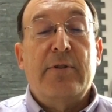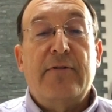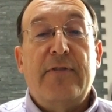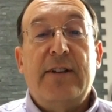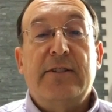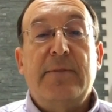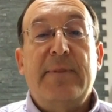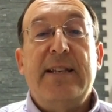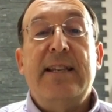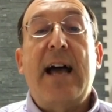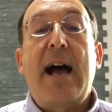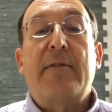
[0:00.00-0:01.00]
felt to be
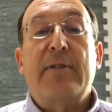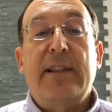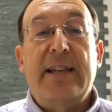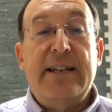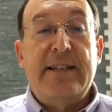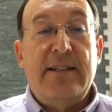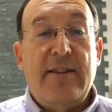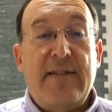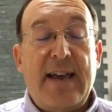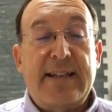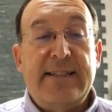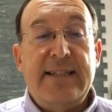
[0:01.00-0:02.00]
not related to the
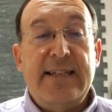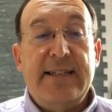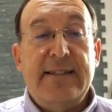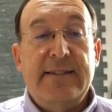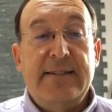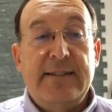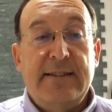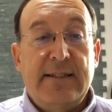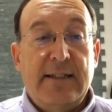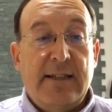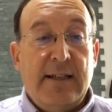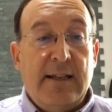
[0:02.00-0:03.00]
vaccine.
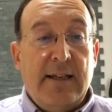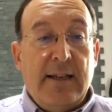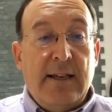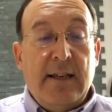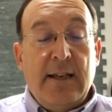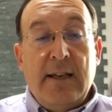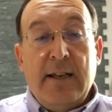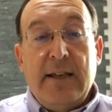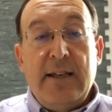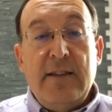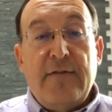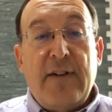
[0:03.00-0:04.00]

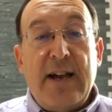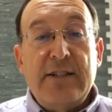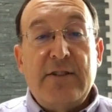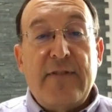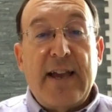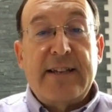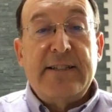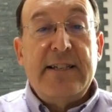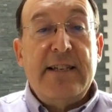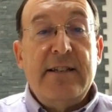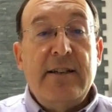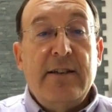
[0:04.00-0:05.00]
In the Pfizer
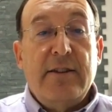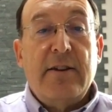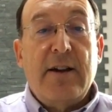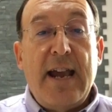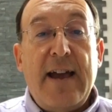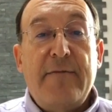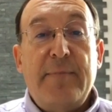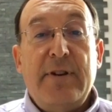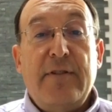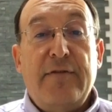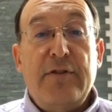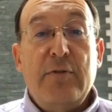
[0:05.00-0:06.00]
vaccine, there have been a
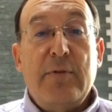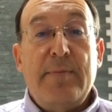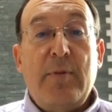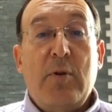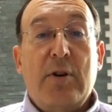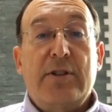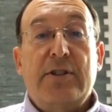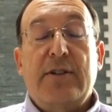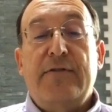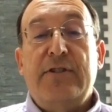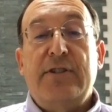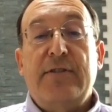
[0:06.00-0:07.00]
few reports of
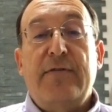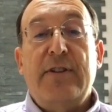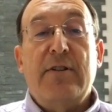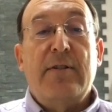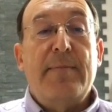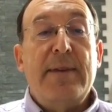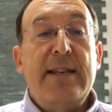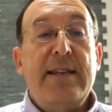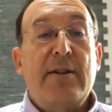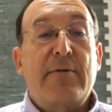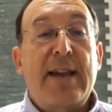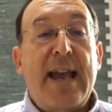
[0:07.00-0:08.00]
severe
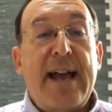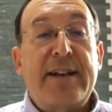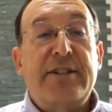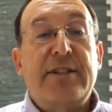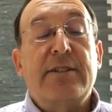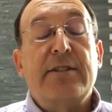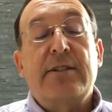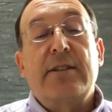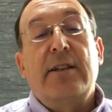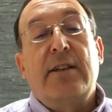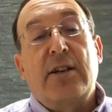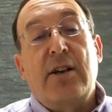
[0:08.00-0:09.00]
immediate reactions
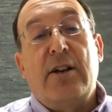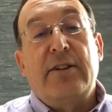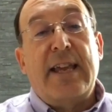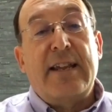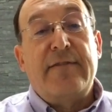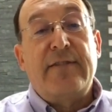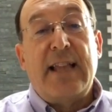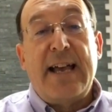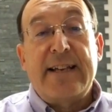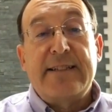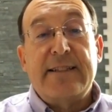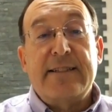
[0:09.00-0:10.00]
called
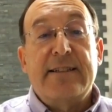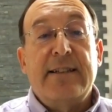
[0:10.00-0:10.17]
anaphylaxis,